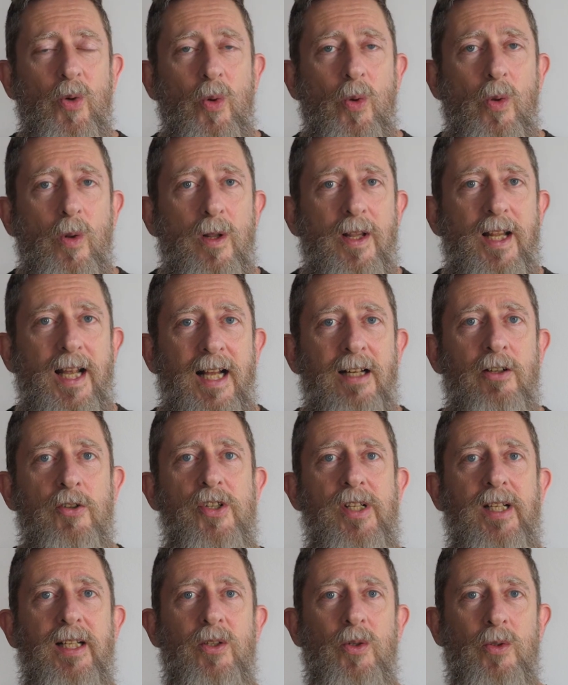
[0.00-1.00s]
all the
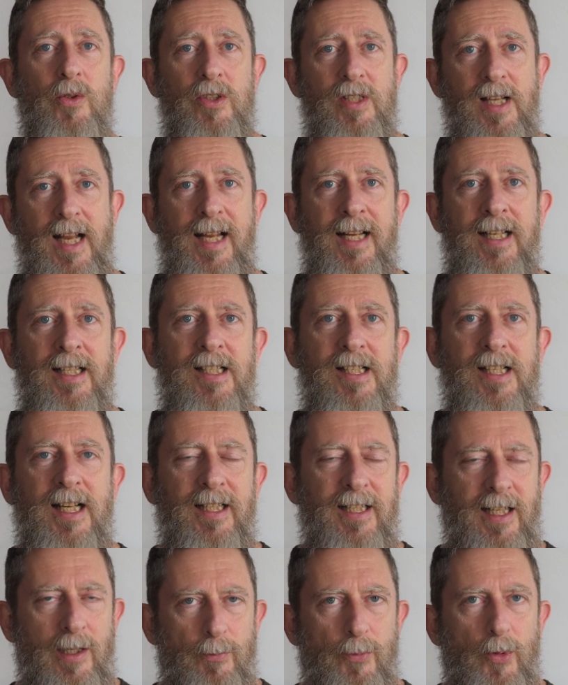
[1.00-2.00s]
energy contained
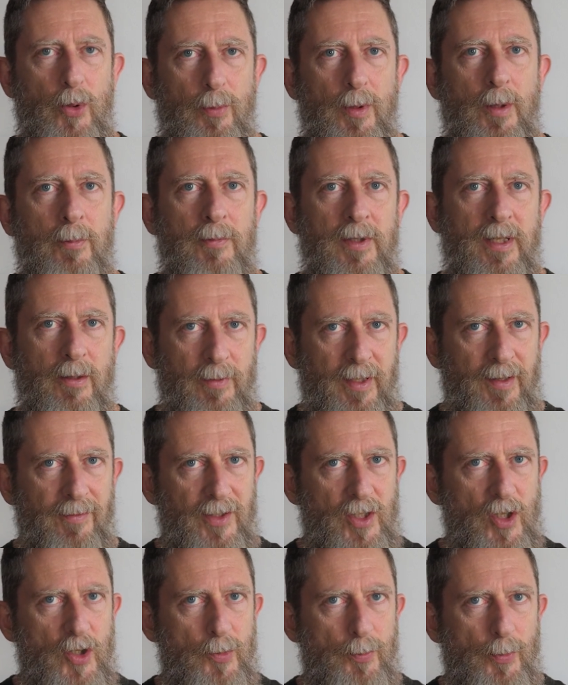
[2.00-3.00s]
in that problem that
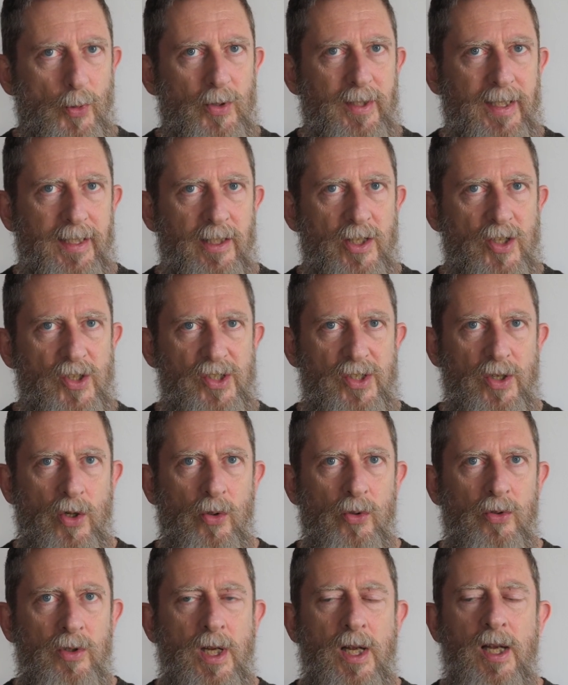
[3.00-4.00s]
we've just put in the
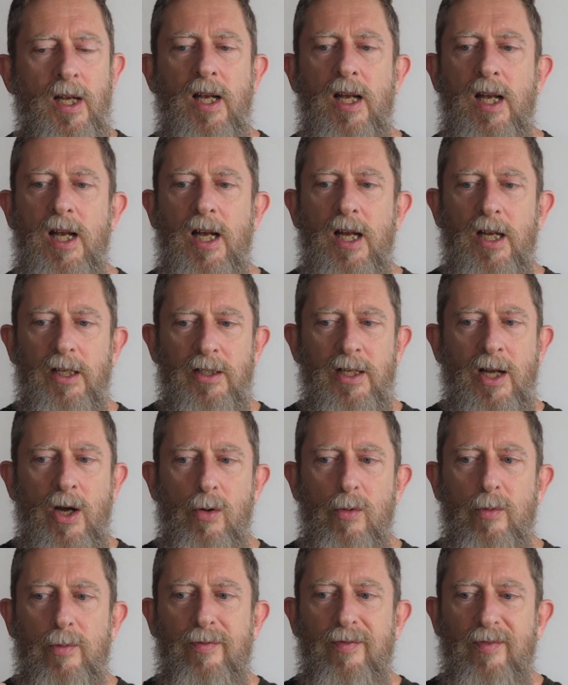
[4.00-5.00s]
stone
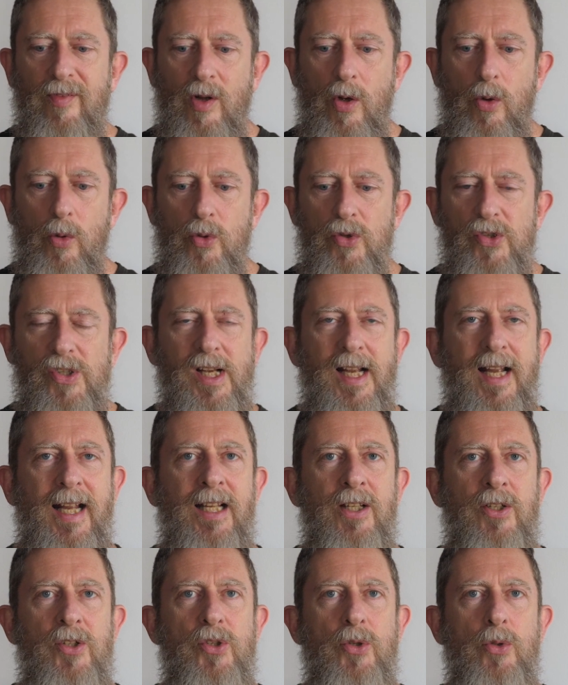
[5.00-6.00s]
now flows
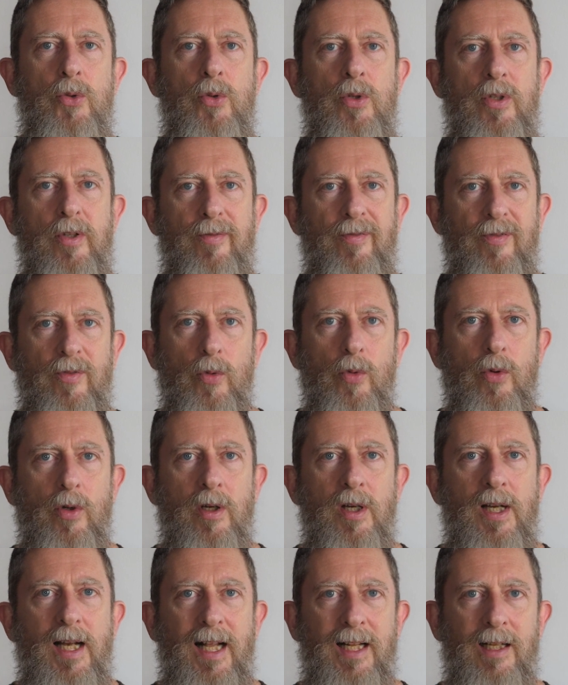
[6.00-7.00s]
into the
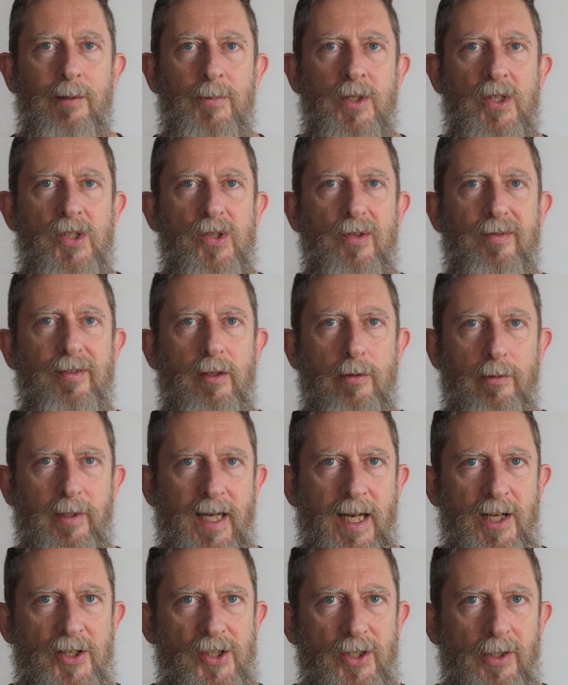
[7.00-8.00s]
4 elements of
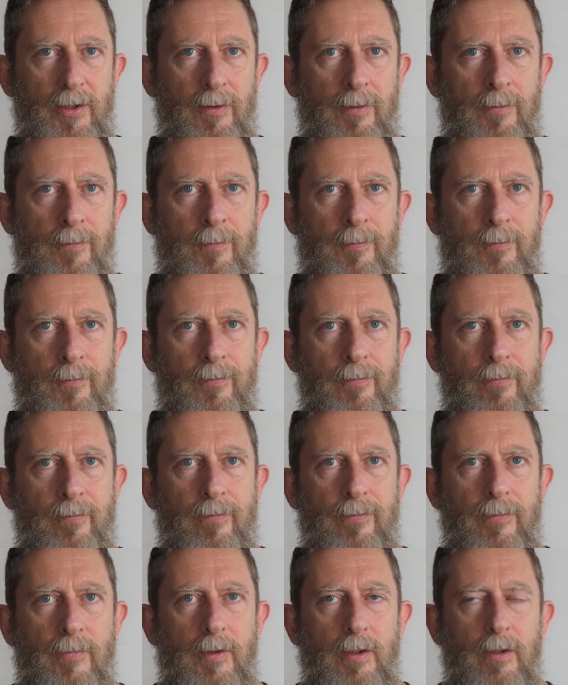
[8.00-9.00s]
creation.
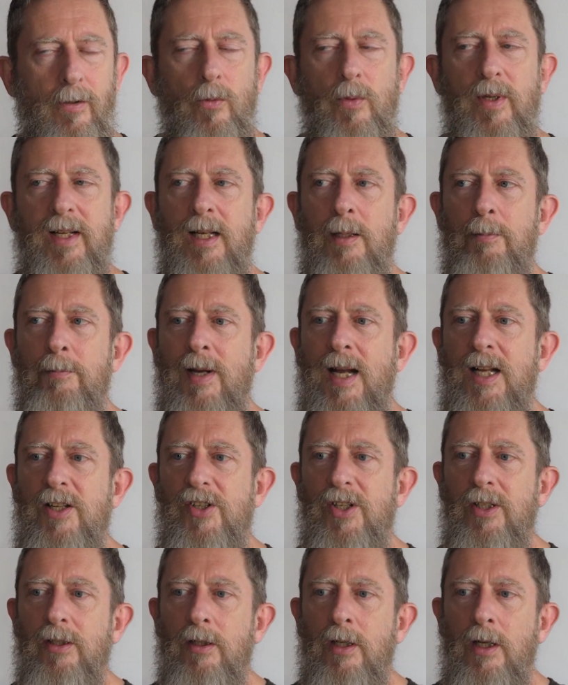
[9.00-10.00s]
We
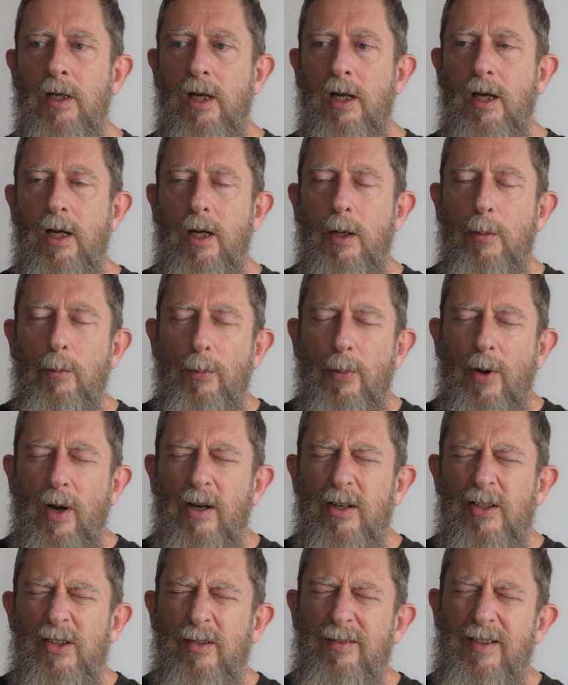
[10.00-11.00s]
imagine
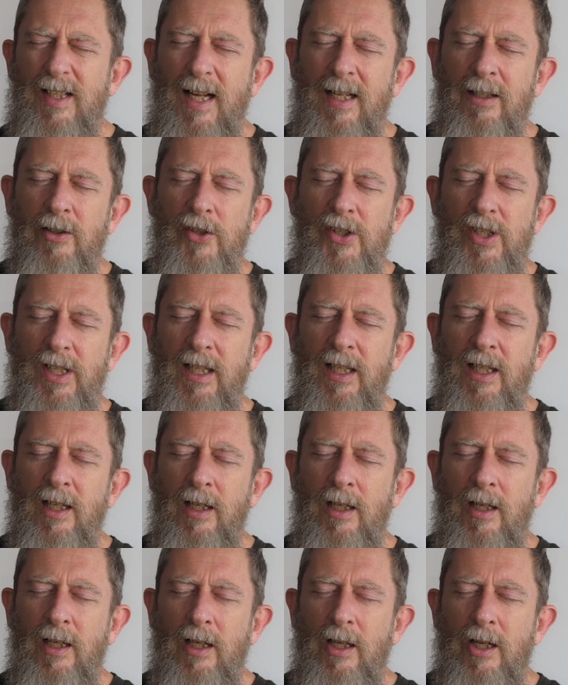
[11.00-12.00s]
part of the energy
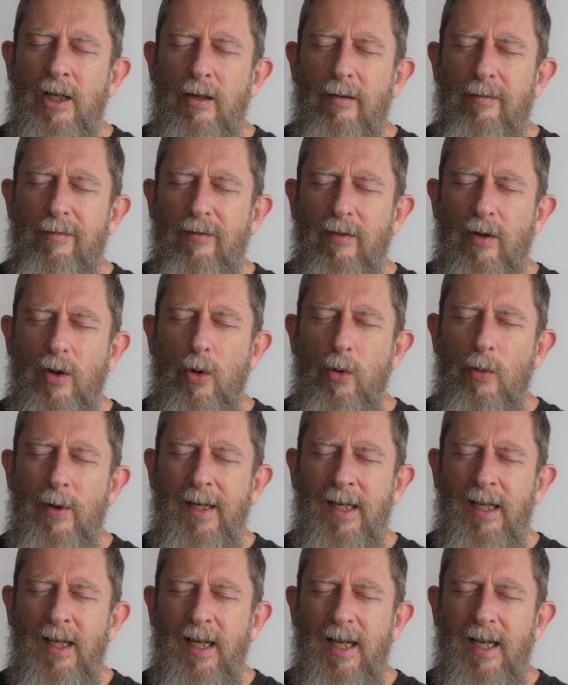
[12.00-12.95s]
flowing